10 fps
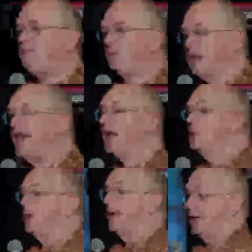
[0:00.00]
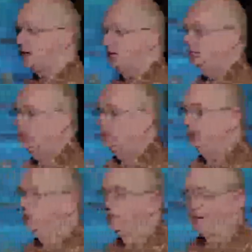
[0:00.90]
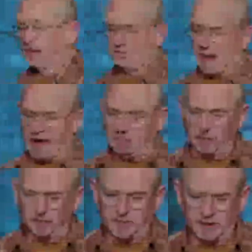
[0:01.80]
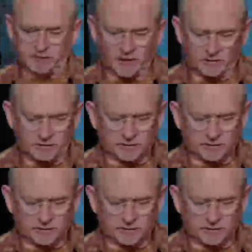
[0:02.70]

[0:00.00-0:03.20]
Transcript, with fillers: of iniquity that the Bible speaks of.